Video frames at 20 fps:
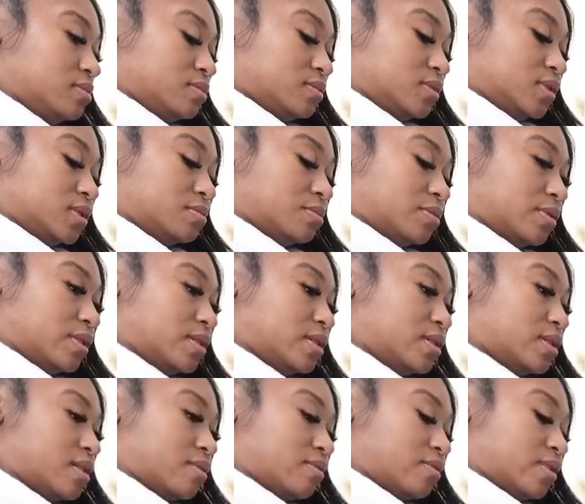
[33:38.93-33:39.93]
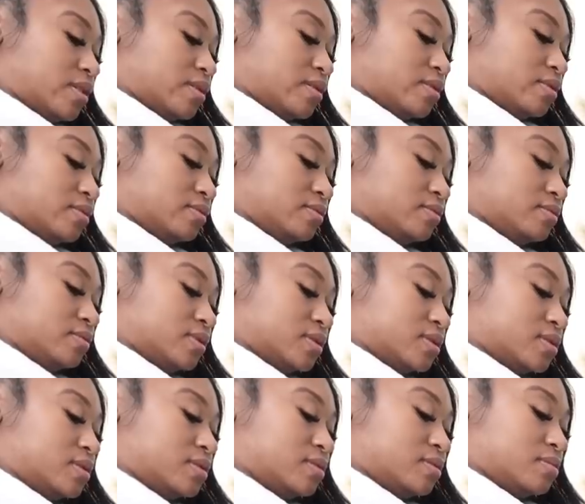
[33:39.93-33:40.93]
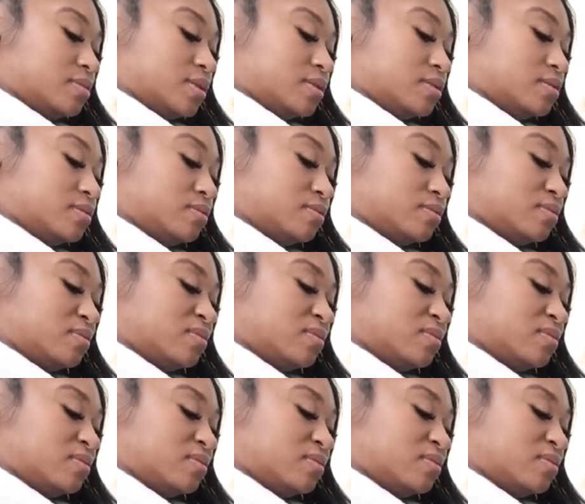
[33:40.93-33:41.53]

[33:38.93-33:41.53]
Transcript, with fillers: spread it on there just a little bit.